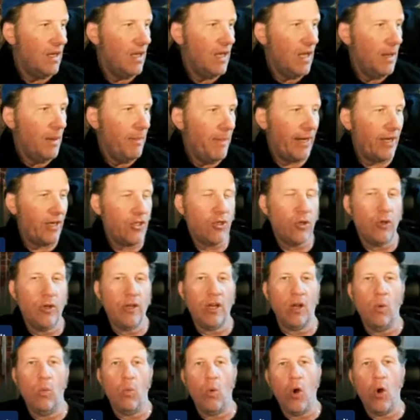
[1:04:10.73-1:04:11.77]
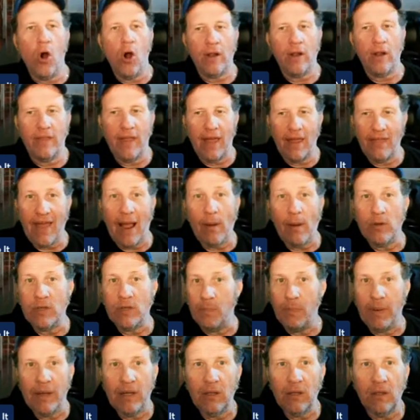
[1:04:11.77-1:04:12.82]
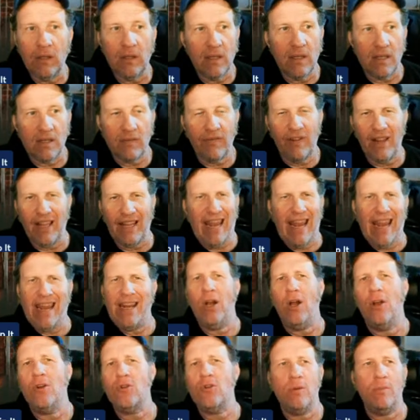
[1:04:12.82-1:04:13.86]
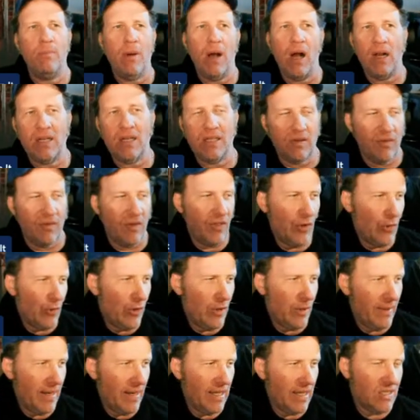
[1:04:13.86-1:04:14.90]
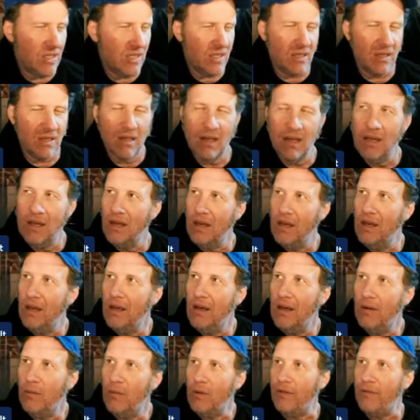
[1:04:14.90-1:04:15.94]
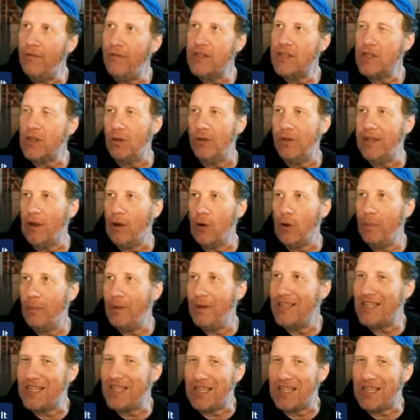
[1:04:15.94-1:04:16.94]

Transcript: making sure you could walk. That that was billed for like 800 bucks for 30 minutes with a physical therapist.